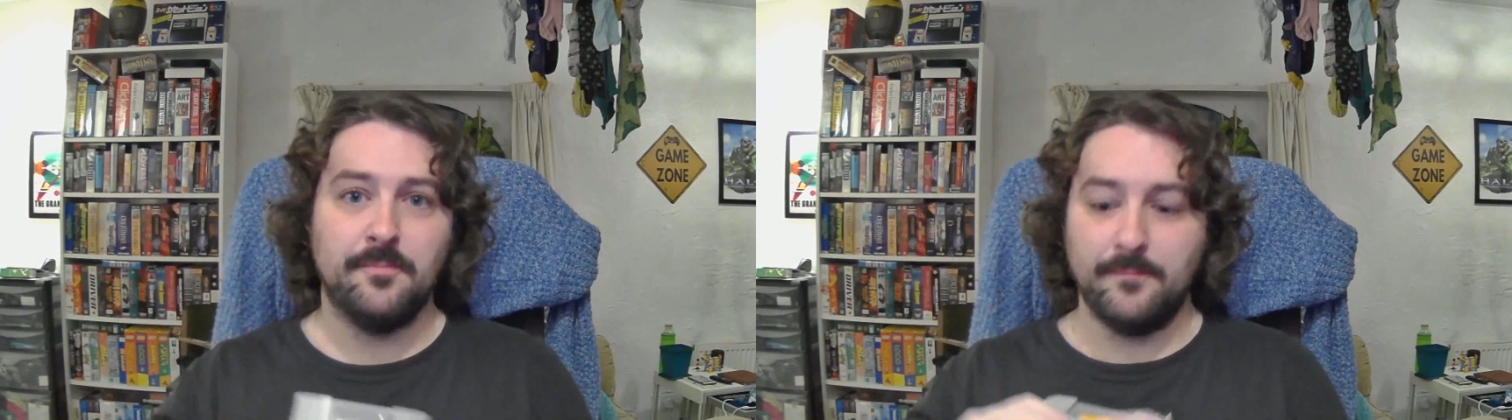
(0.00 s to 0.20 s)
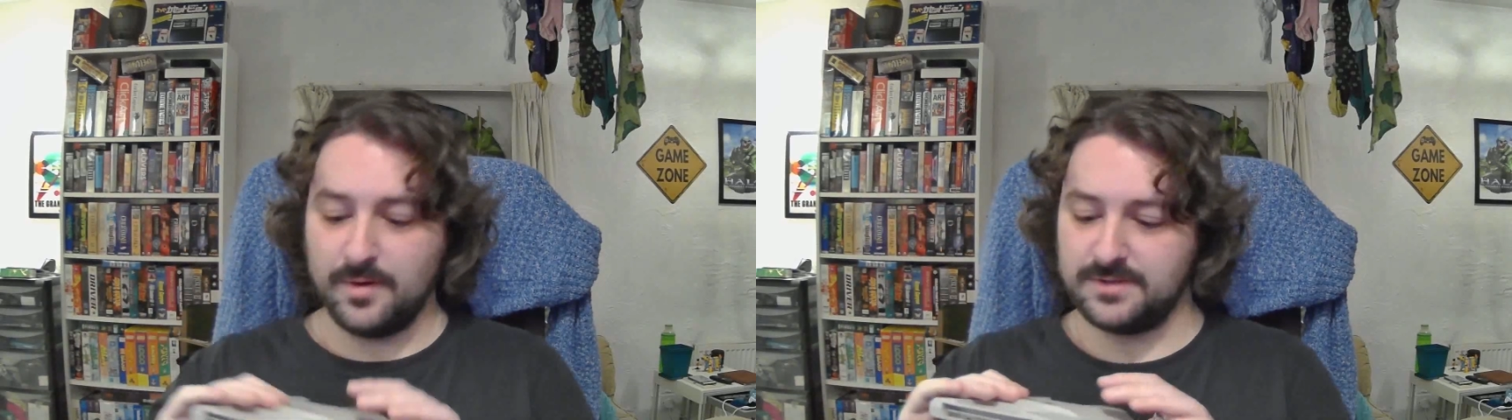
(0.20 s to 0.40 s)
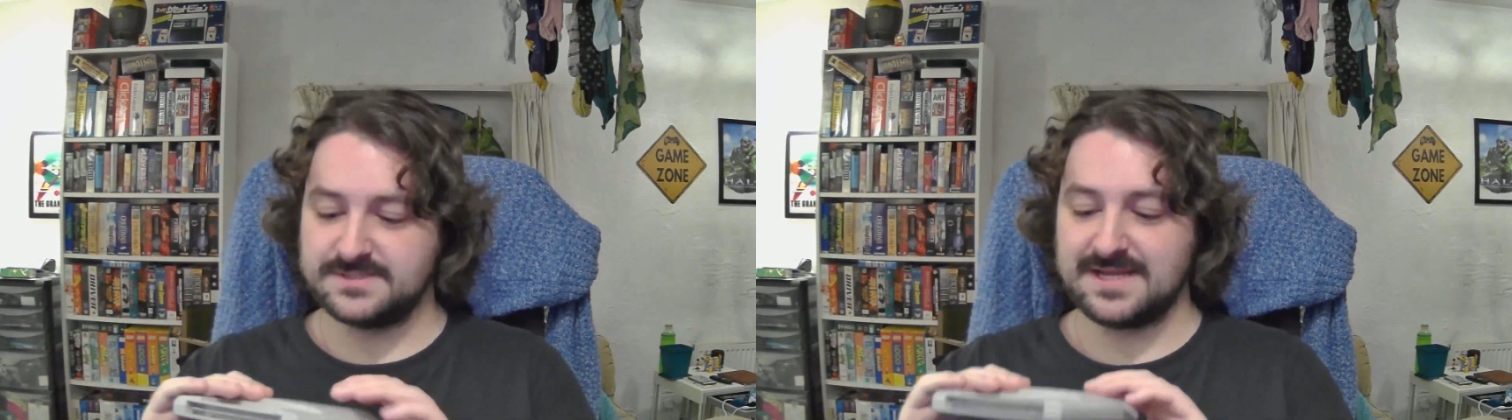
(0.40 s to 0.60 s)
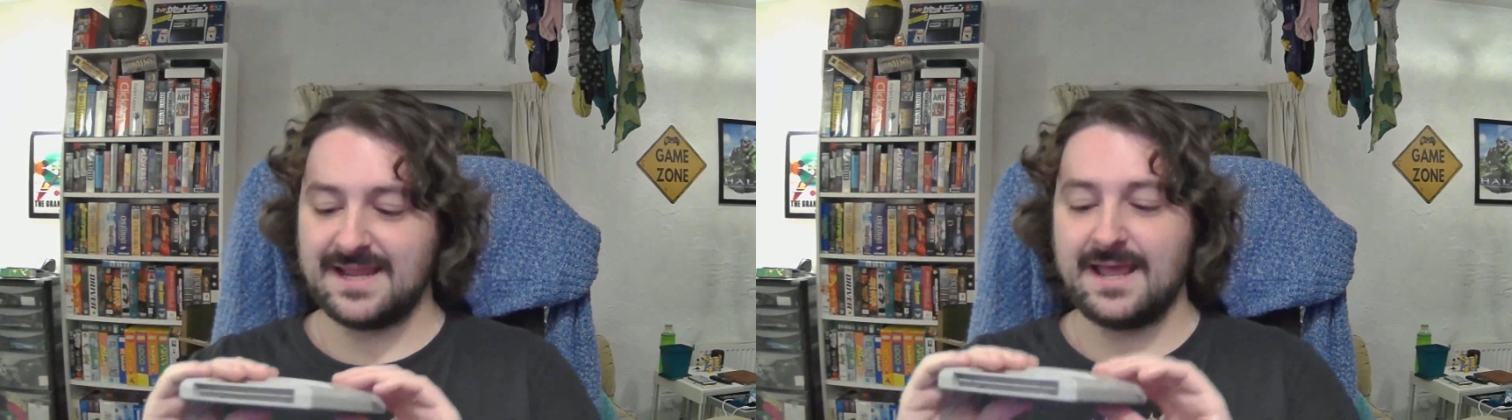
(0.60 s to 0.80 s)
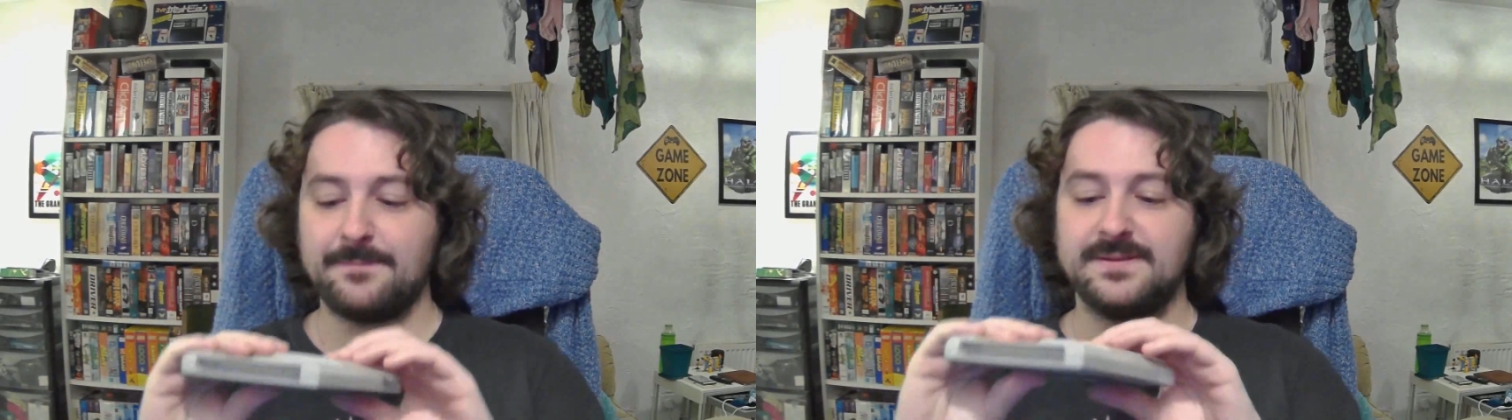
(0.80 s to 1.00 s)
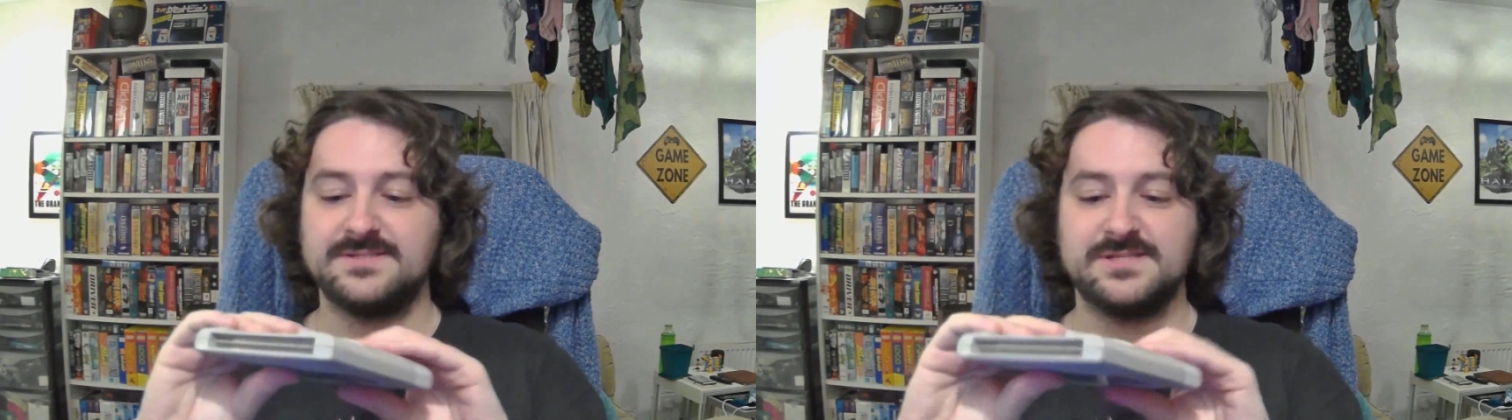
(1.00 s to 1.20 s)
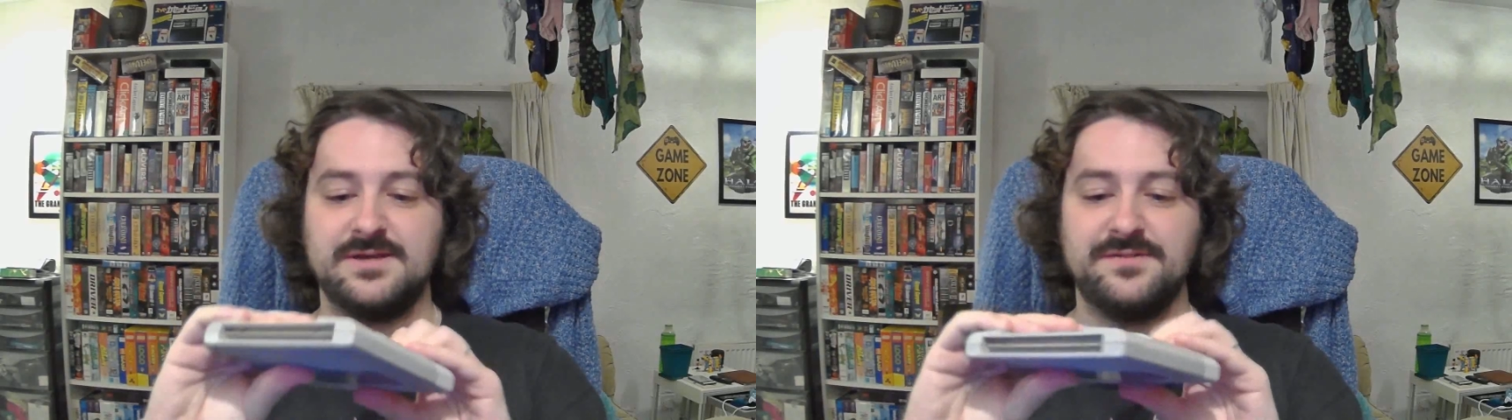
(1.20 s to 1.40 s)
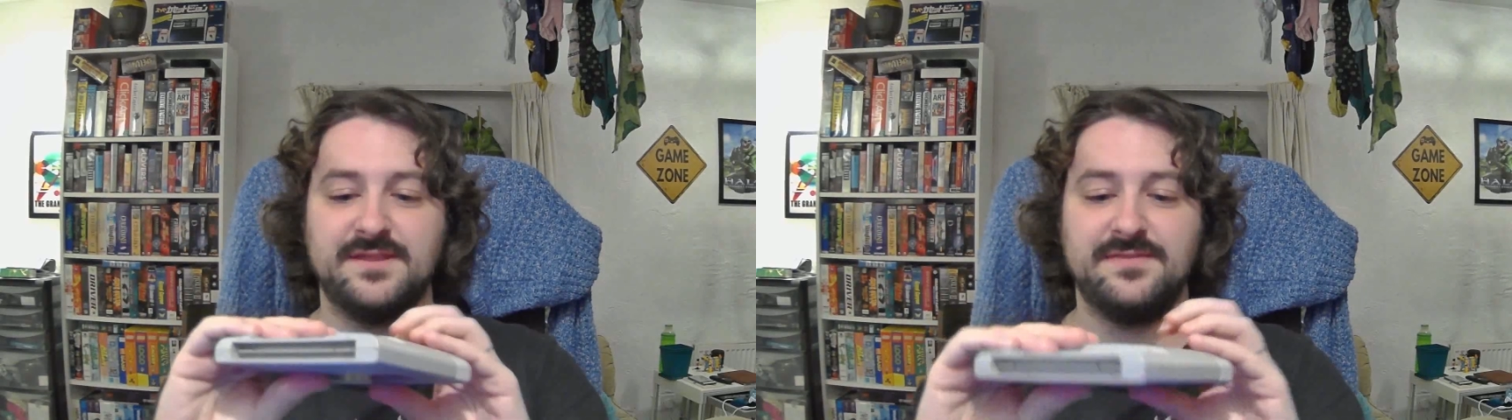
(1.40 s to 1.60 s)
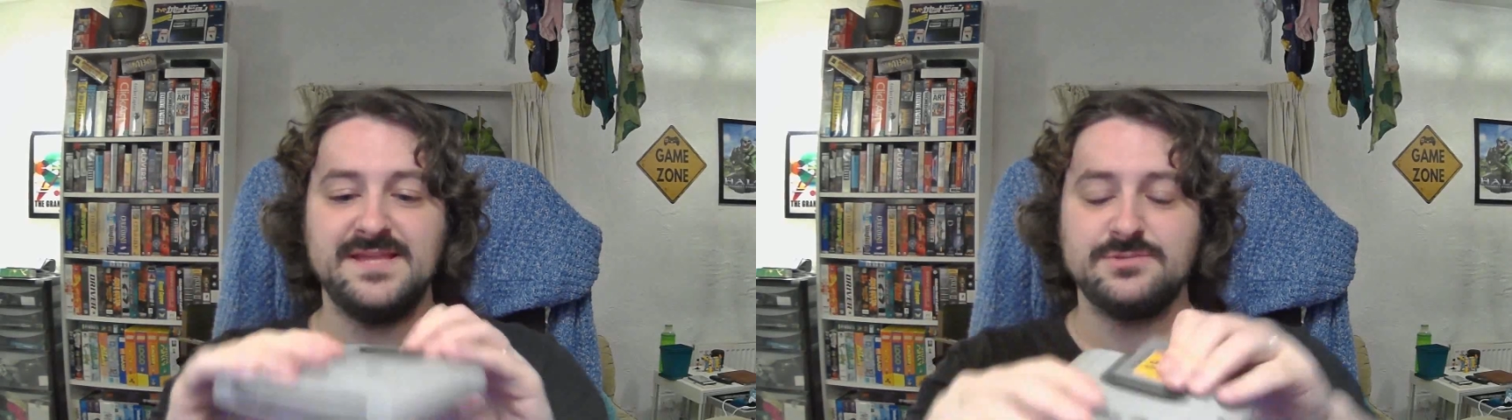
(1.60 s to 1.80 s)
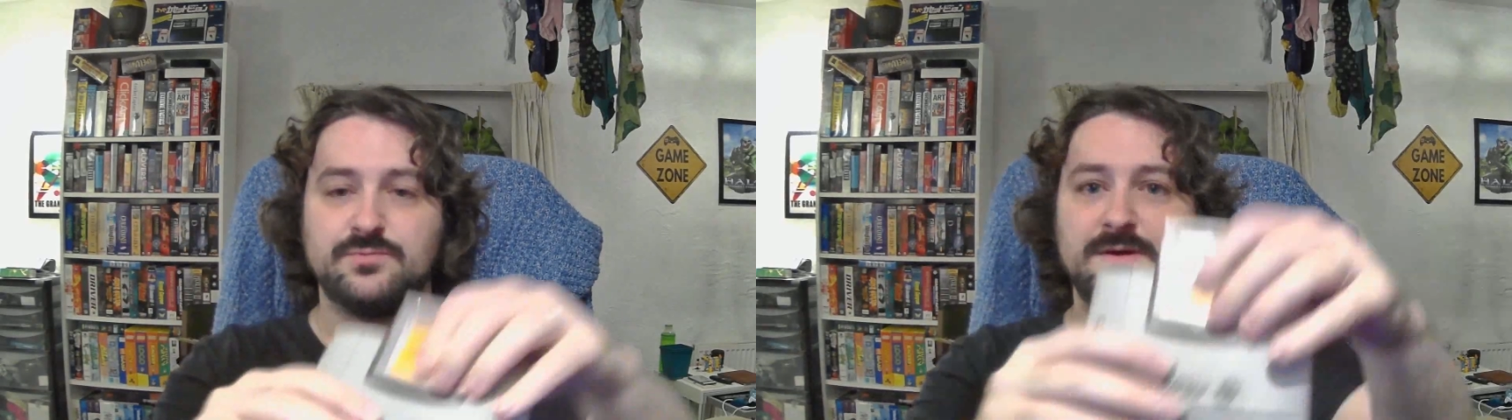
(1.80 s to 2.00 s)
but I happen to know that
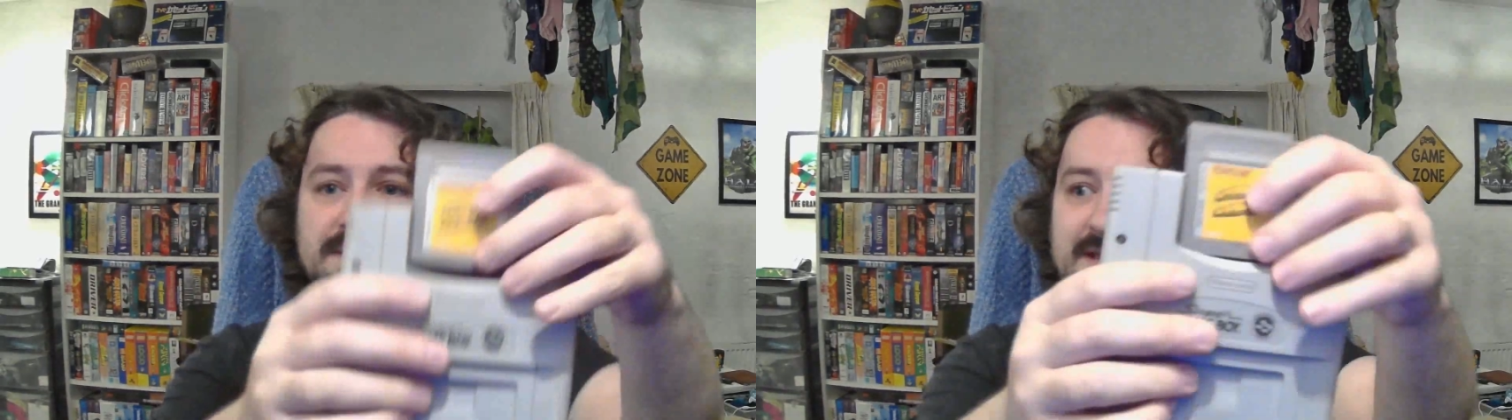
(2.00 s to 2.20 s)
this one,